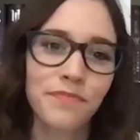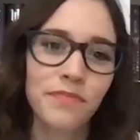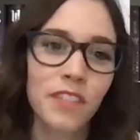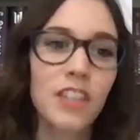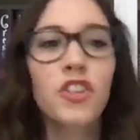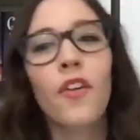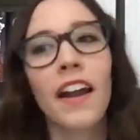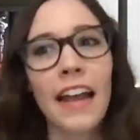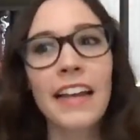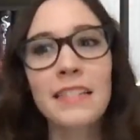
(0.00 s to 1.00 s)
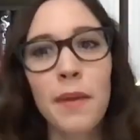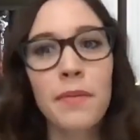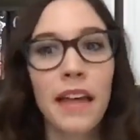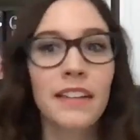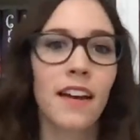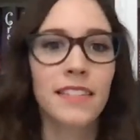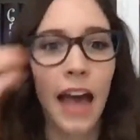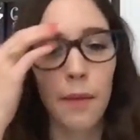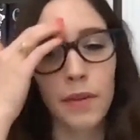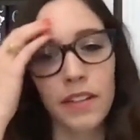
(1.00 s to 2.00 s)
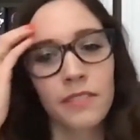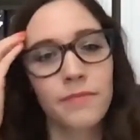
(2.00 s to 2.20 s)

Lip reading: Because you're right. I guess maybe that does happen.